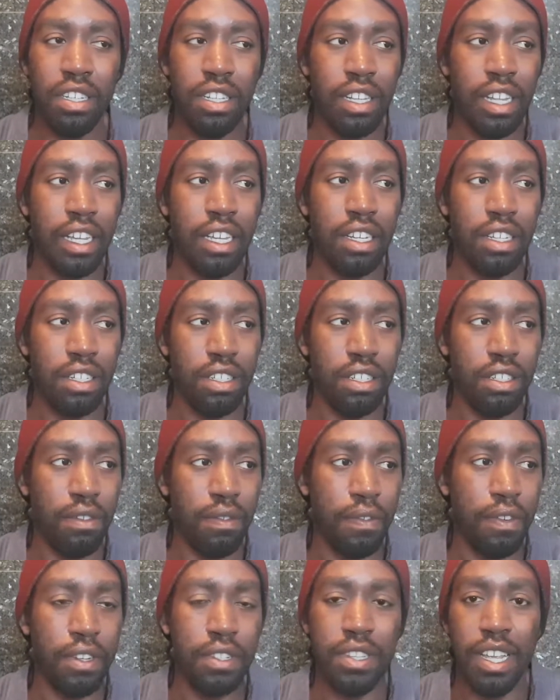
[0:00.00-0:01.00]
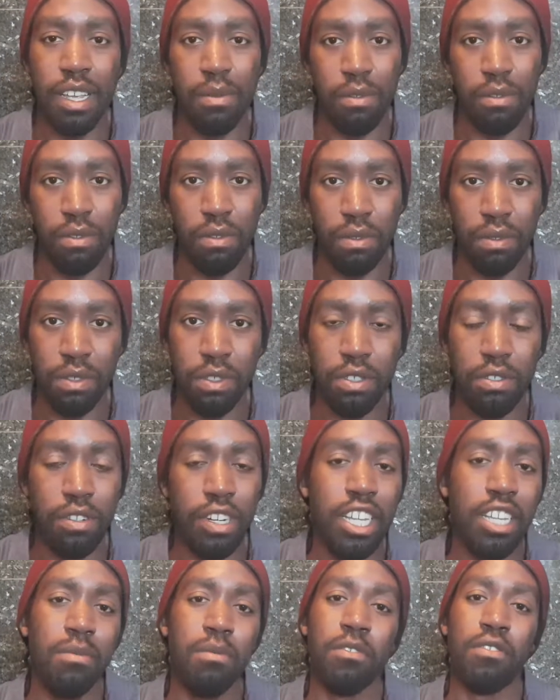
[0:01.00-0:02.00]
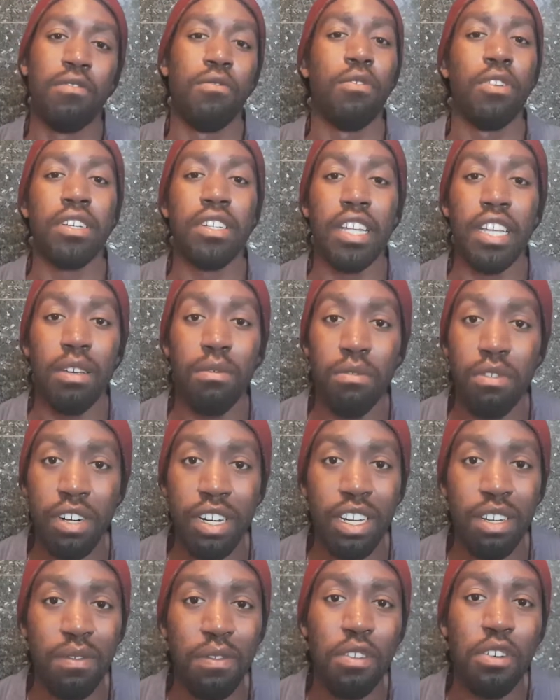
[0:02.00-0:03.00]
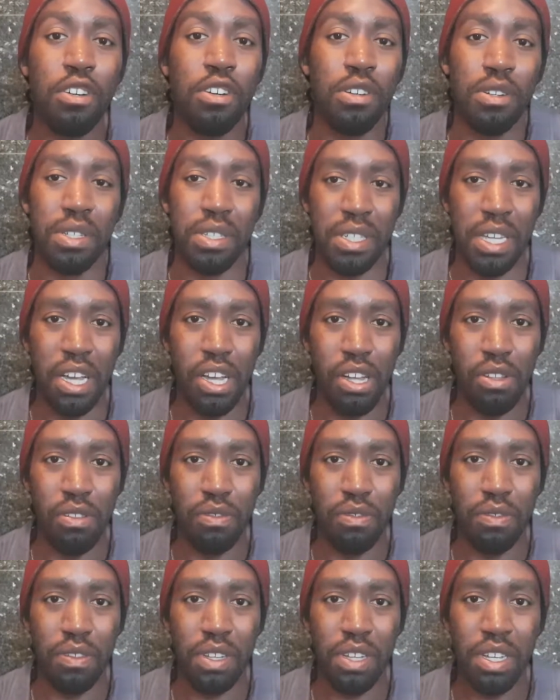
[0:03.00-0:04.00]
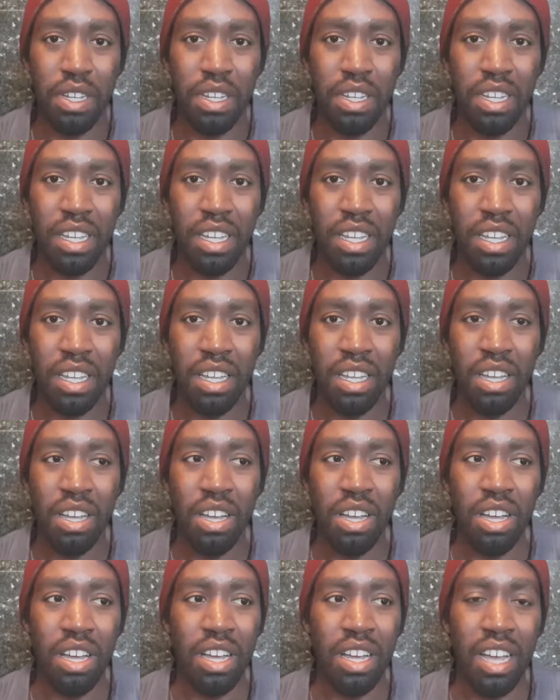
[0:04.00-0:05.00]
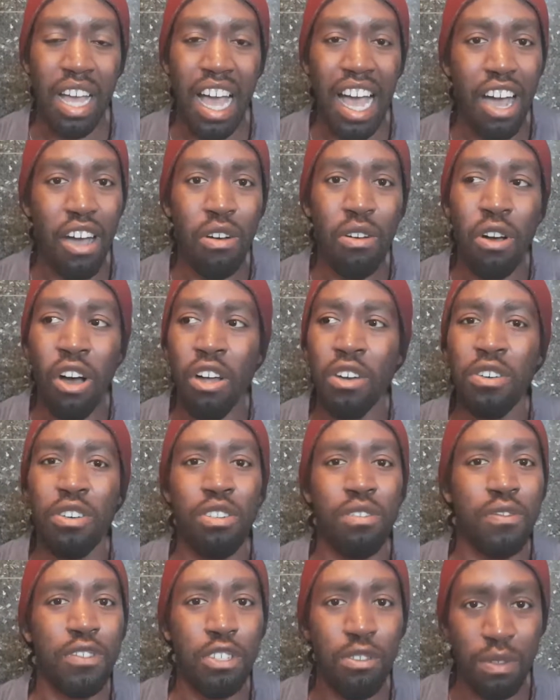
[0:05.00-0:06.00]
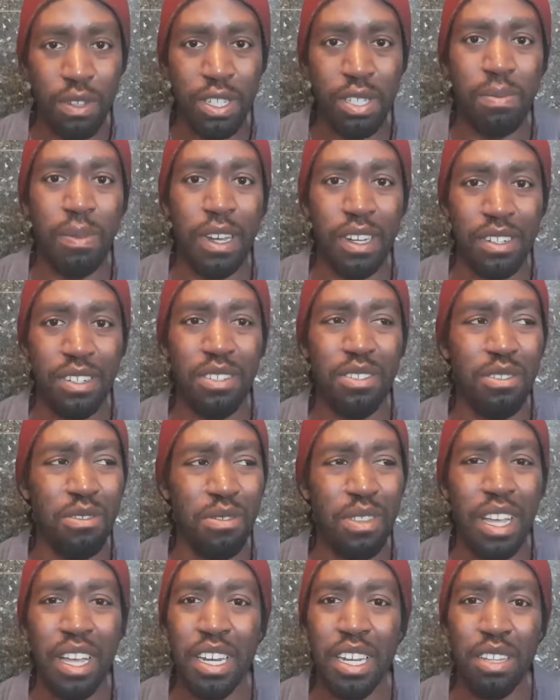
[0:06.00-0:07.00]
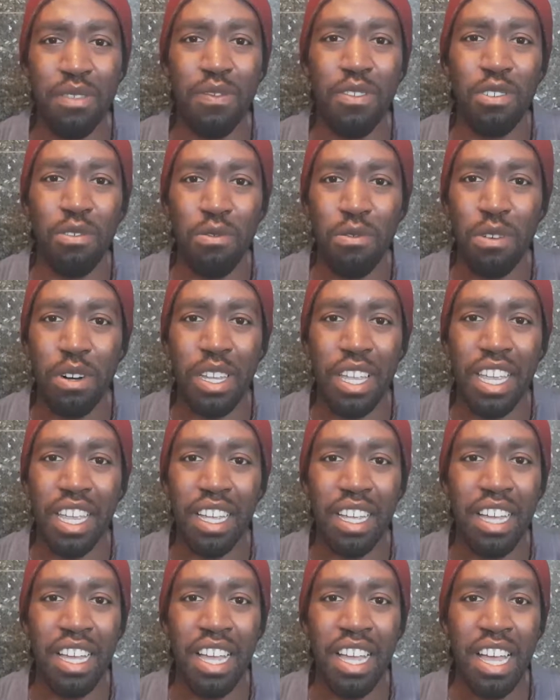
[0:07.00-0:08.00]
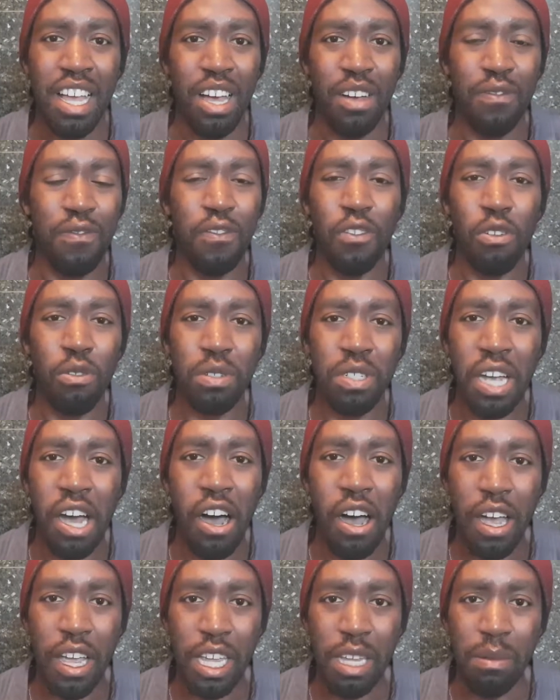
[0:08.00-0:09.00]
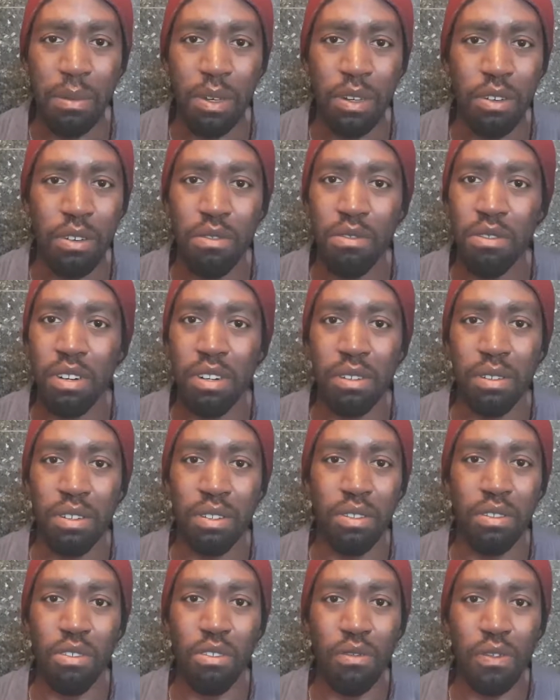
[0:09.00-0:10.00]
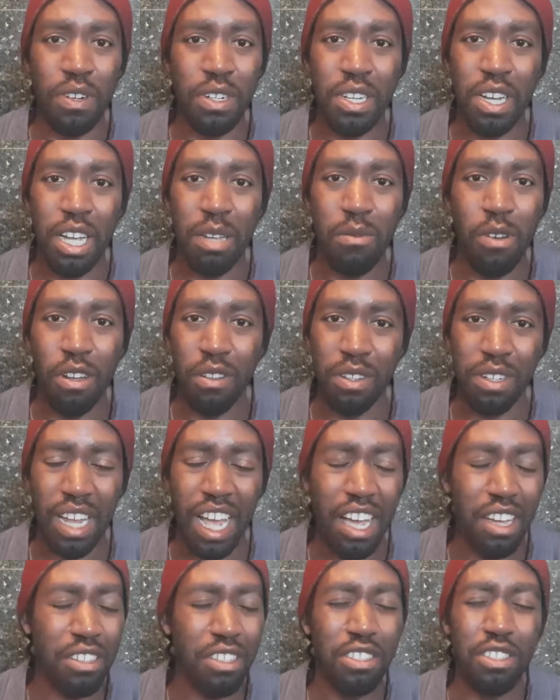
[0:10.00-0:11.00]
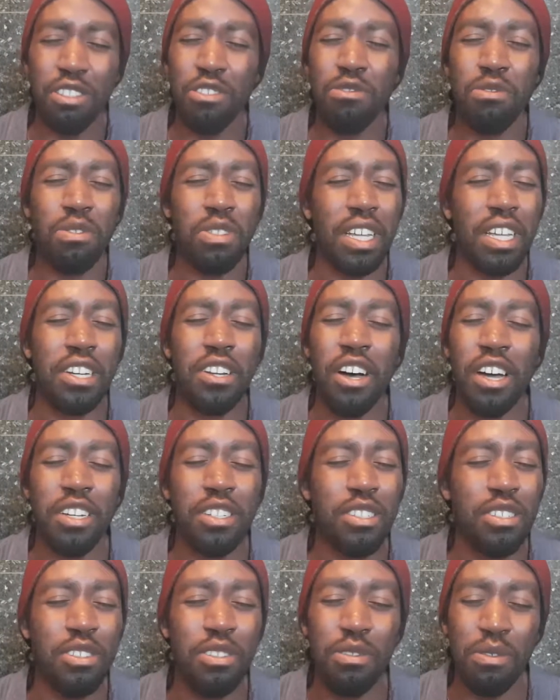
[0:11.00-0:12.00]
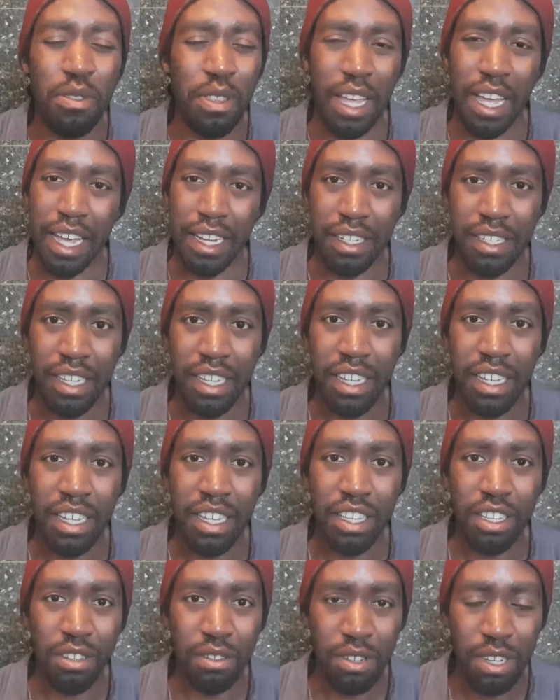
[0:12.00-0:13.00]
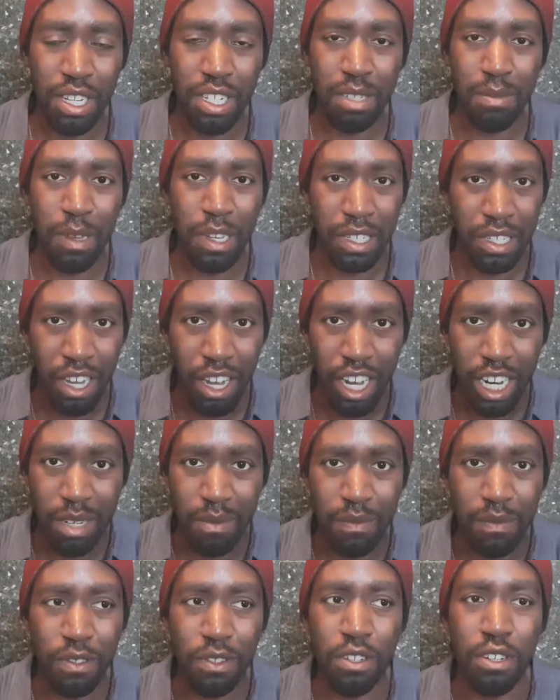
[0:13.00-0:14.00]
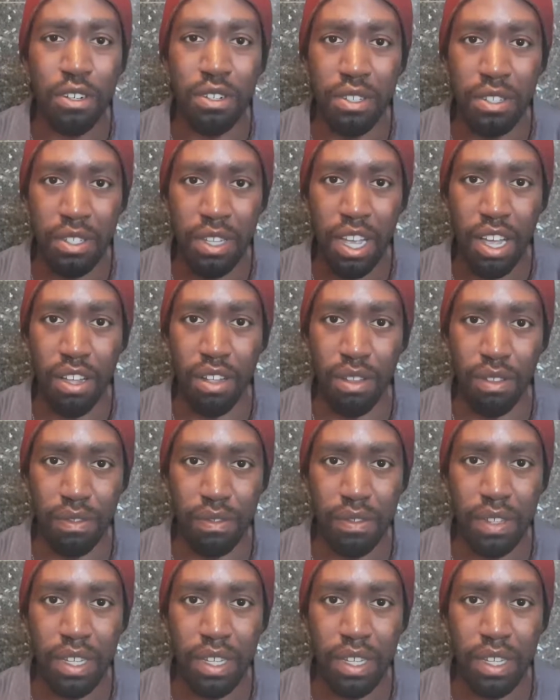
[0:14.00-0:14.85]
like, for example, dream of one day working for yourself, how on earth do you expect to do that if you're working full-time or overtime all the time? You cannot do that. You need to make time for yourself.